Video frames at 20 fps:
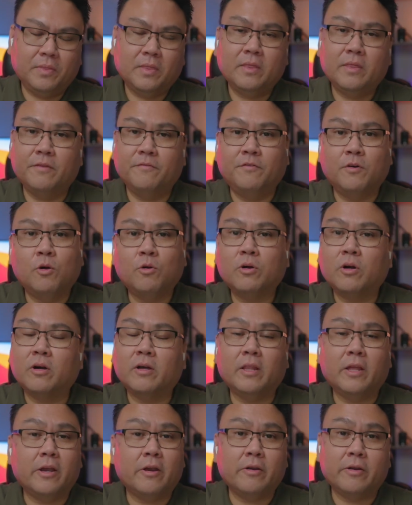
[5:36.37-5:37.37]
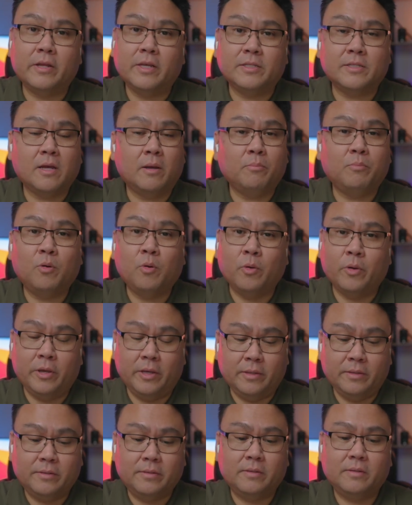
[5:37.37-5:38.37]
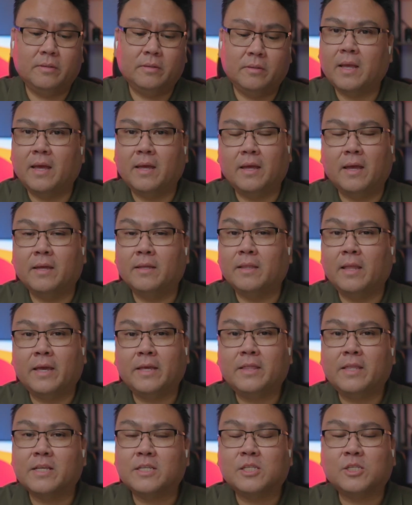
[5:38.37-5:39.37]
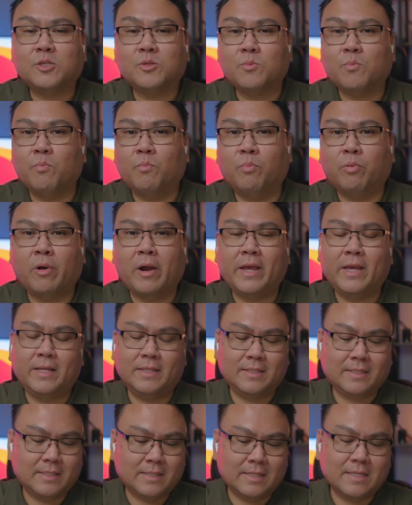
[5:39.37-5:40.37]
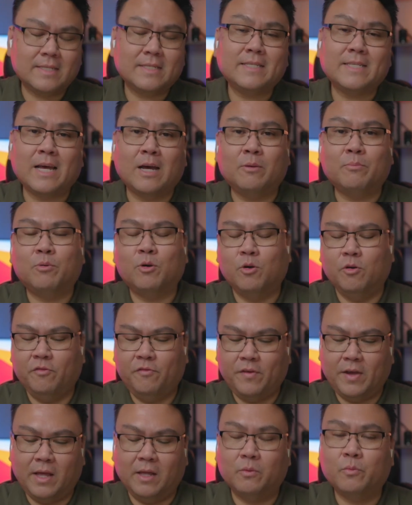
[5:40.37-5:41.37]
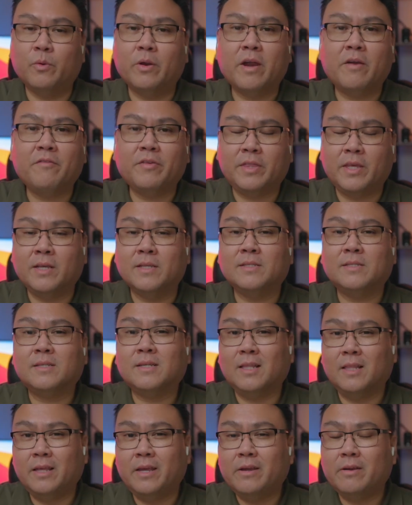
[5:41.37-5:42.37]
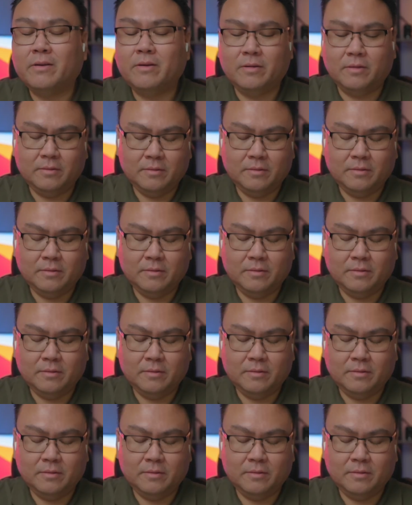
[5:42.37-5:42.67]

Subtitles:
the vocal clarity is on point. I like this bright sound profile where everything is clear.